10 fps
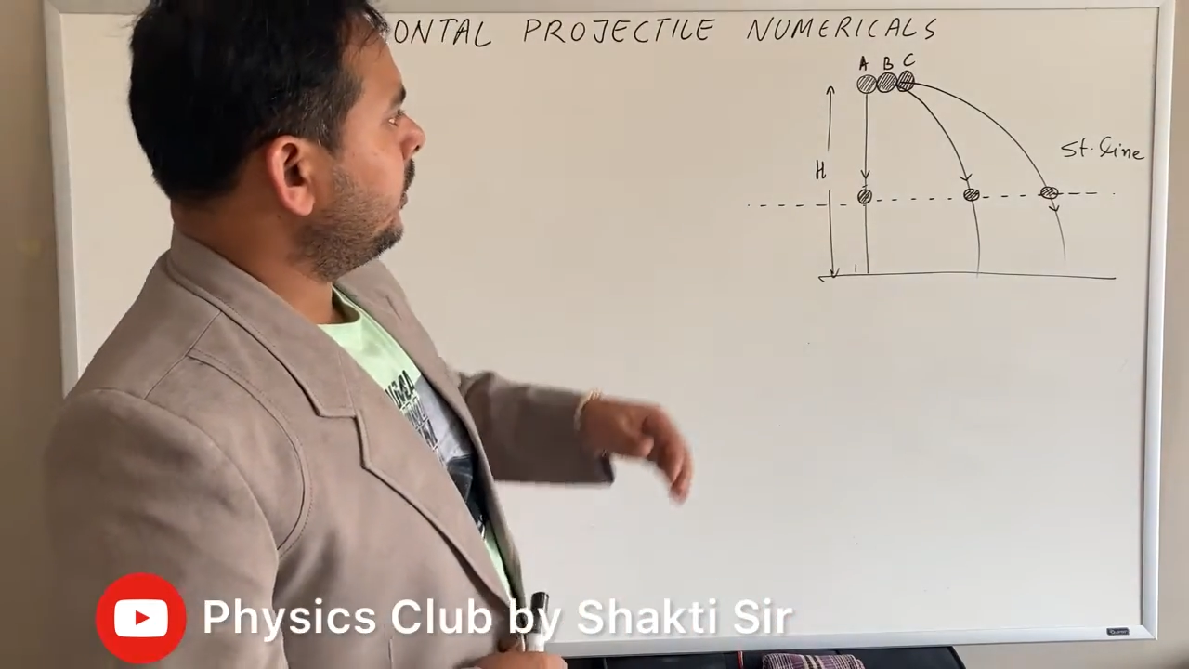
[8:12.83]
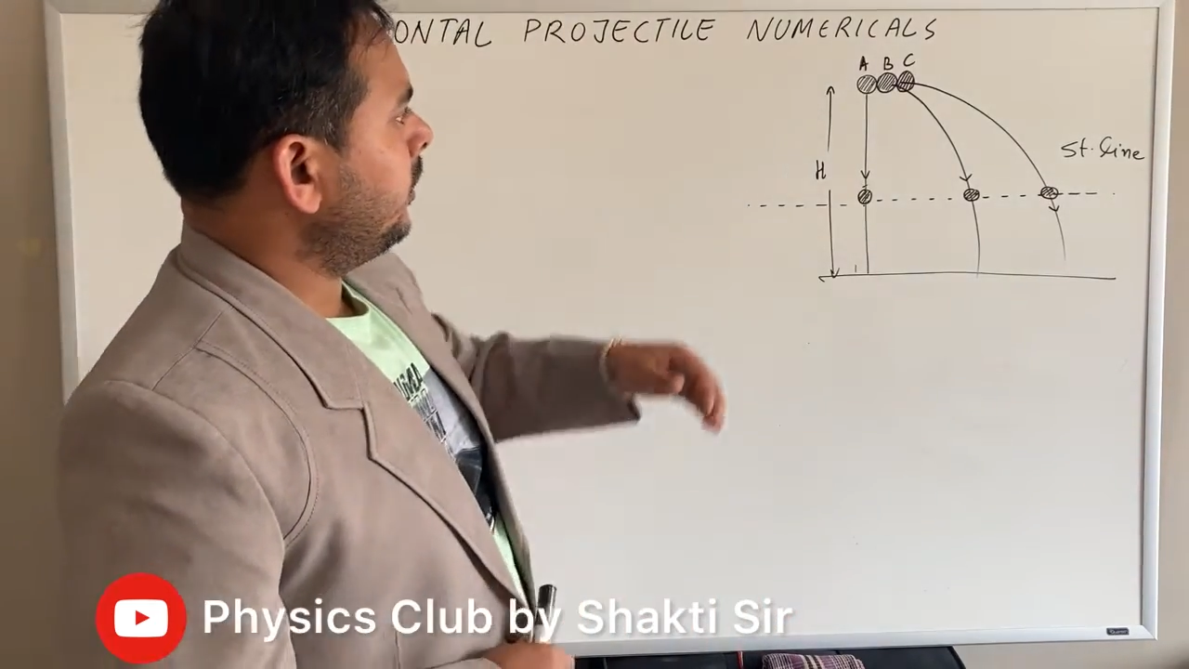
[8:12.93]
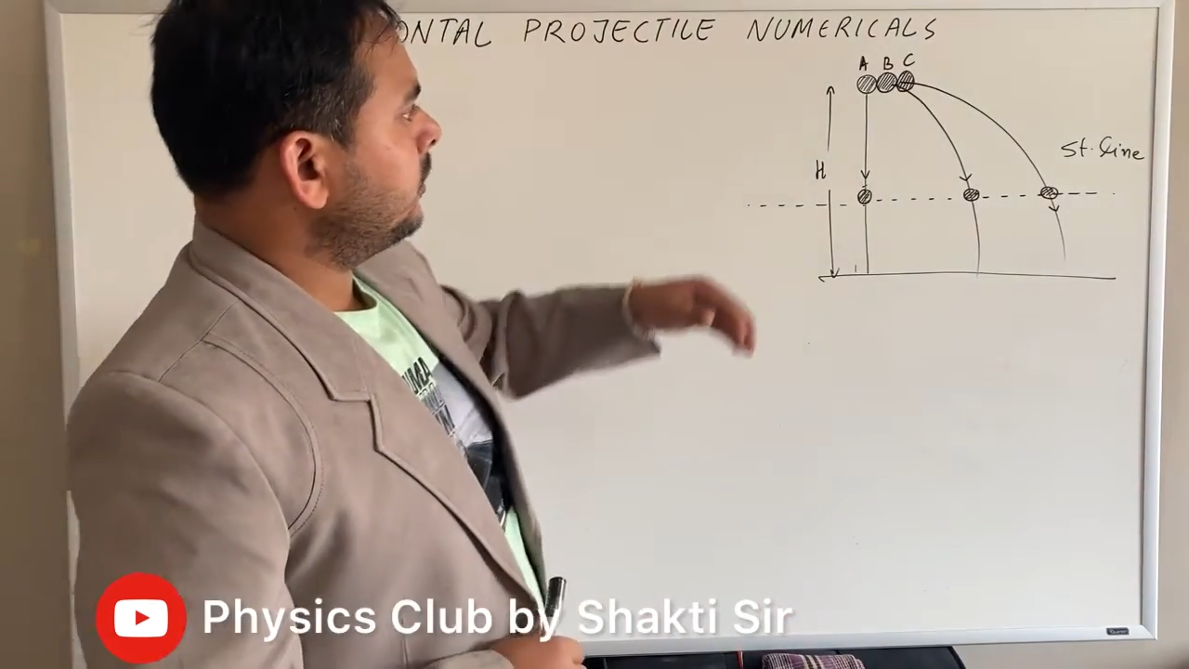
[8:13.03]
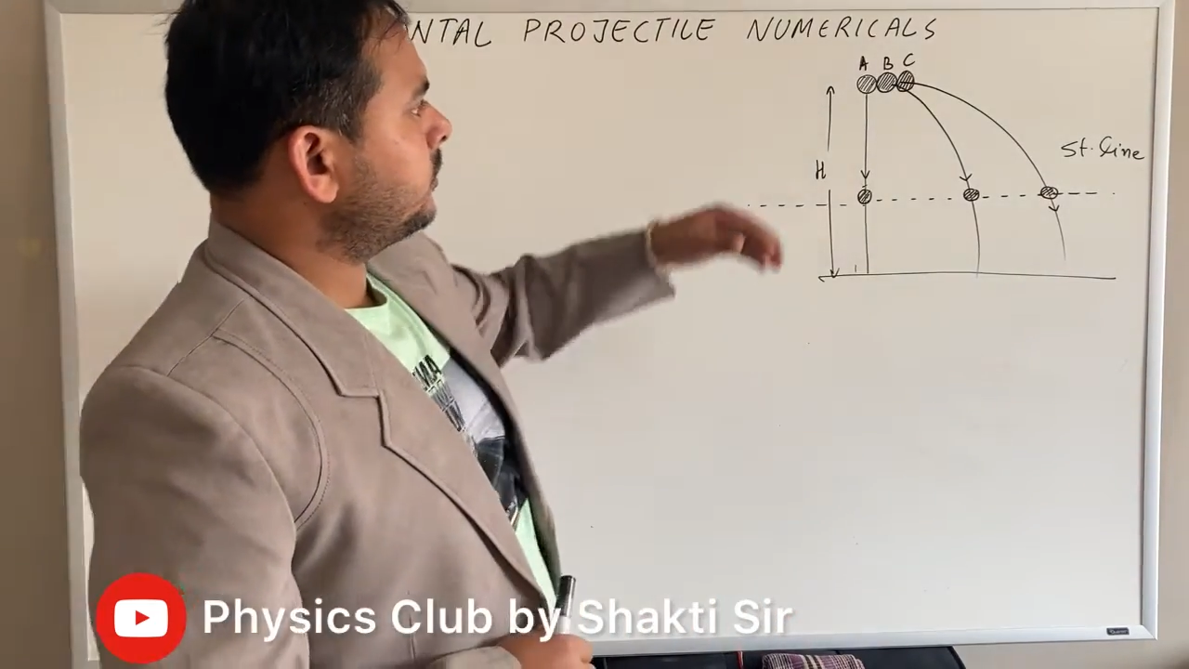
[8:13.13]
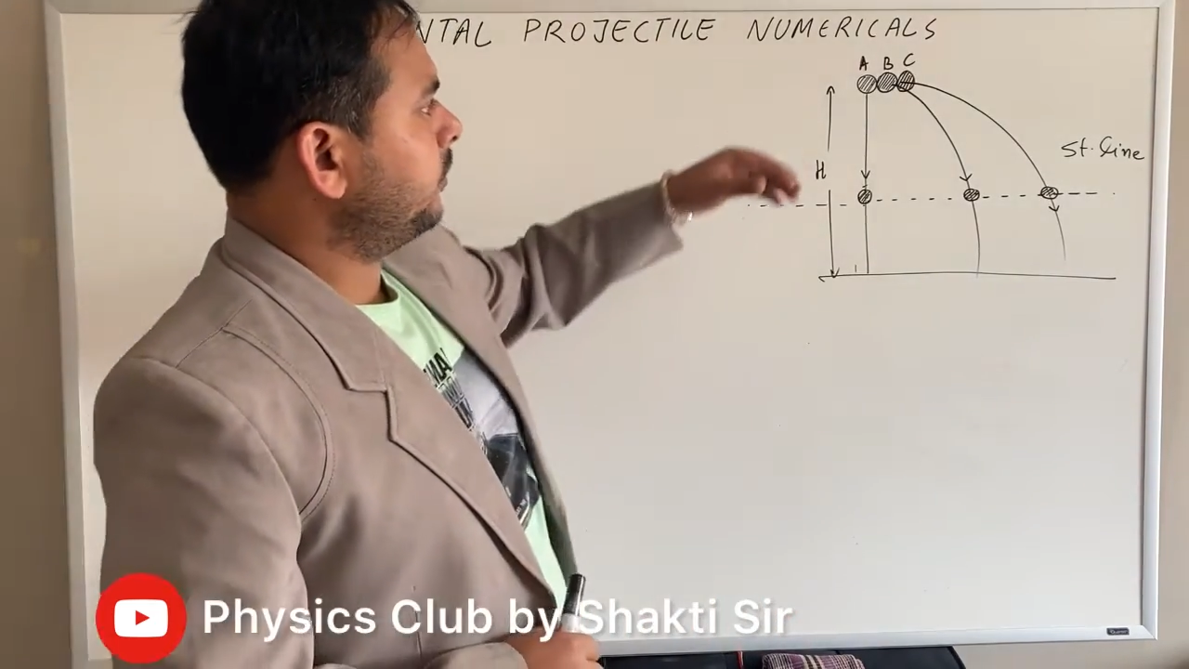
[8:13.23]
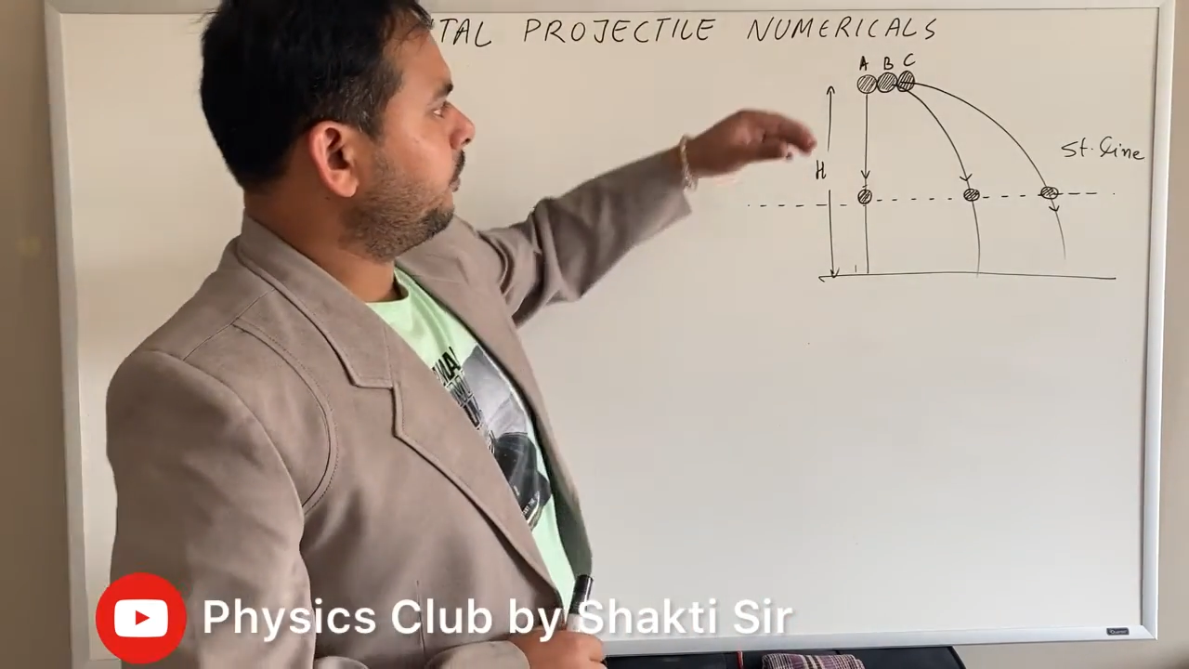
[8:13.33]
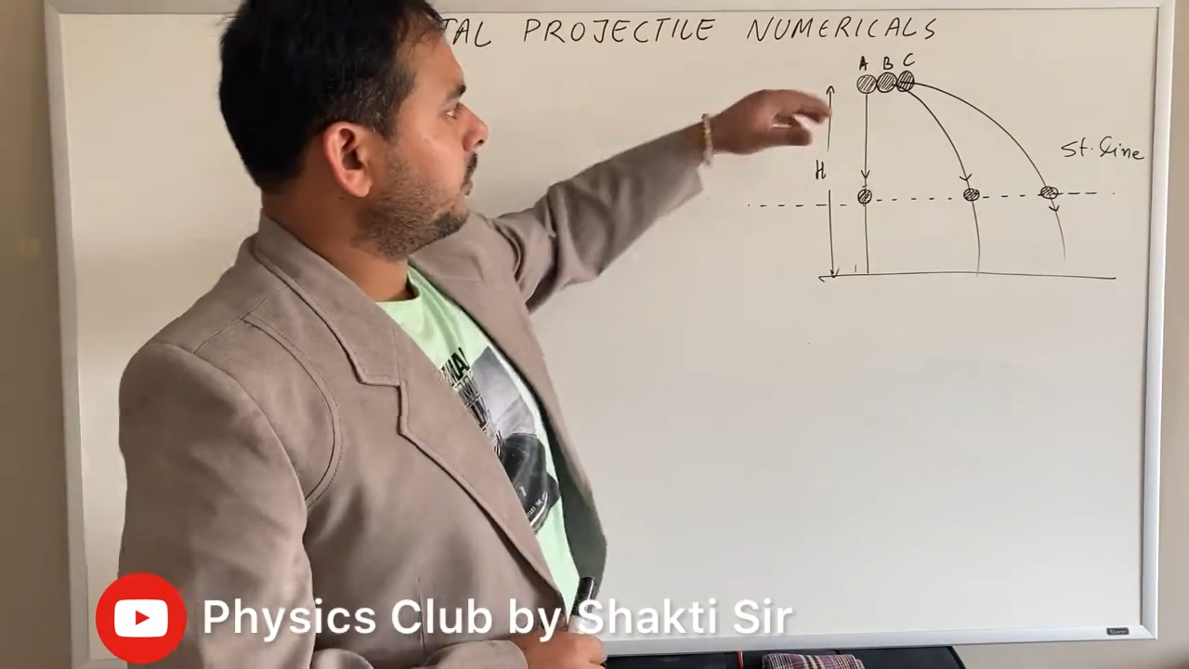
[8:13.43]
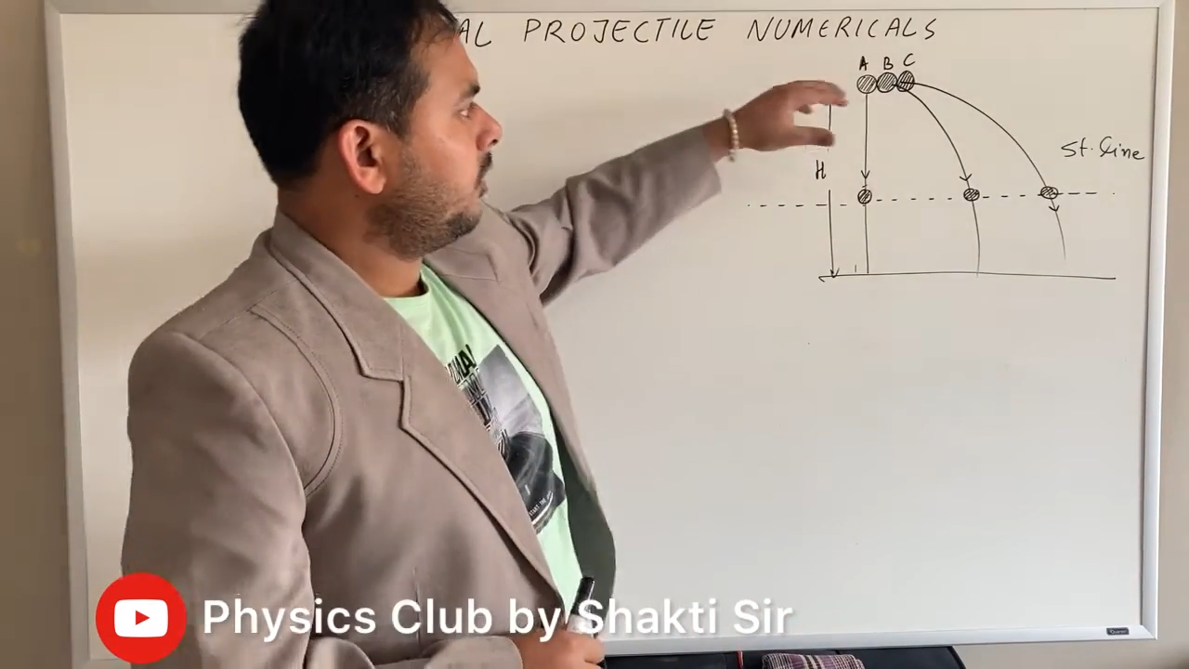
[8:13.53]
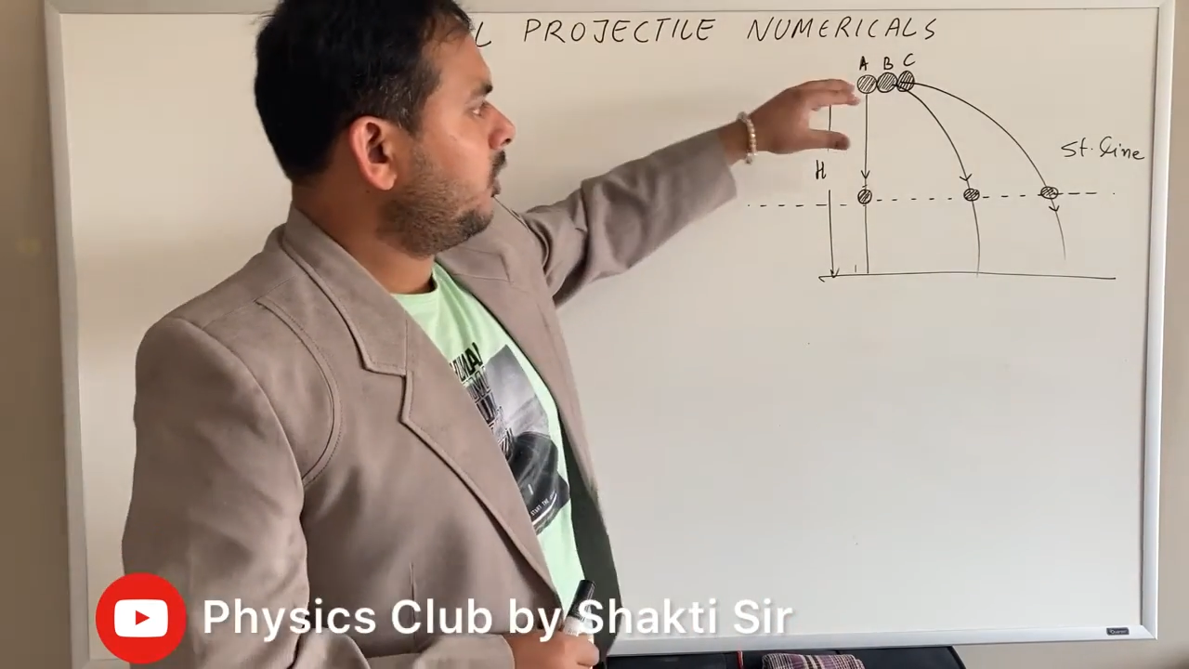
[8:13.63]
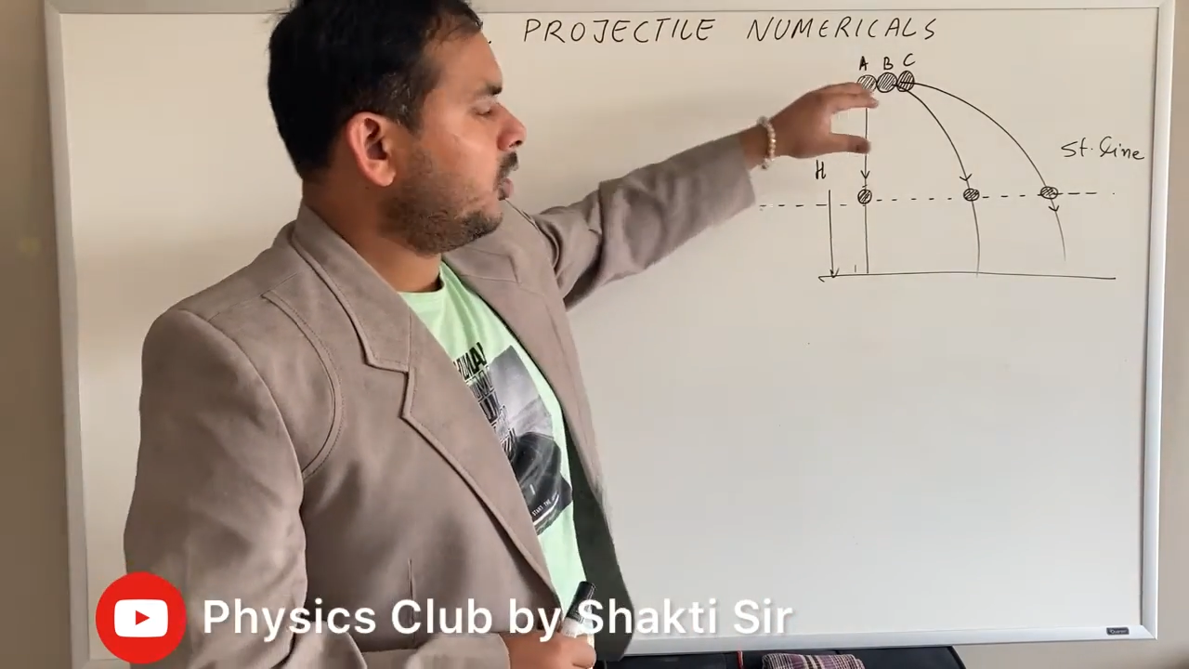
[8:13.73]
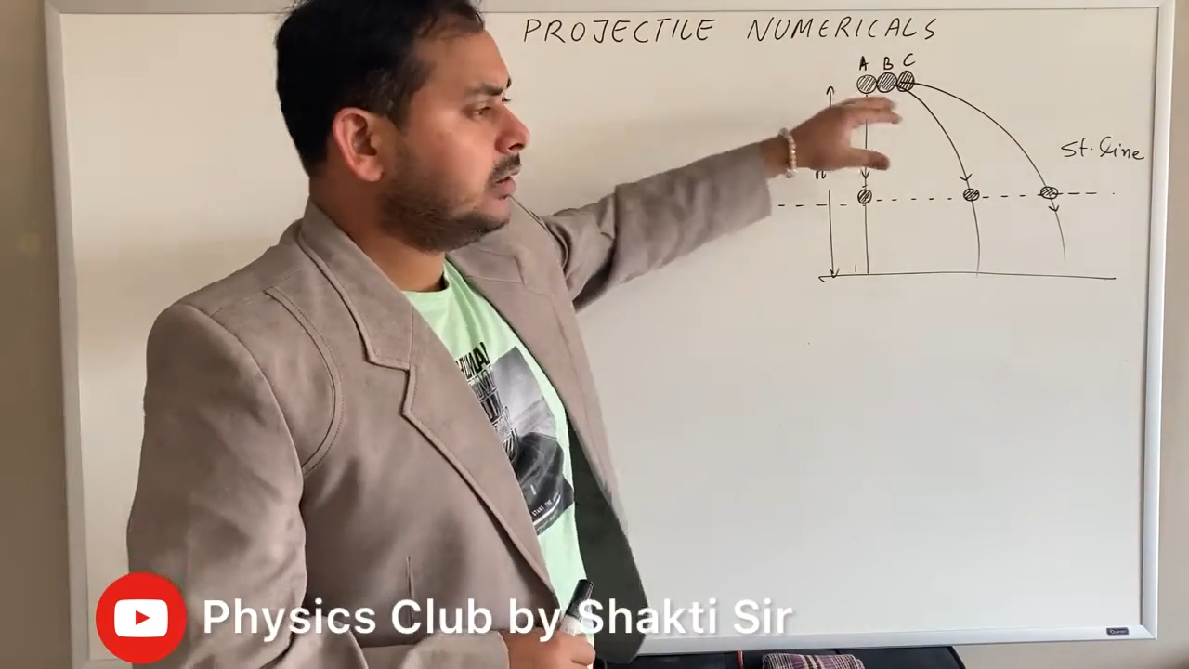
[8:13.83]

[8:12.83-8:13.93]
So all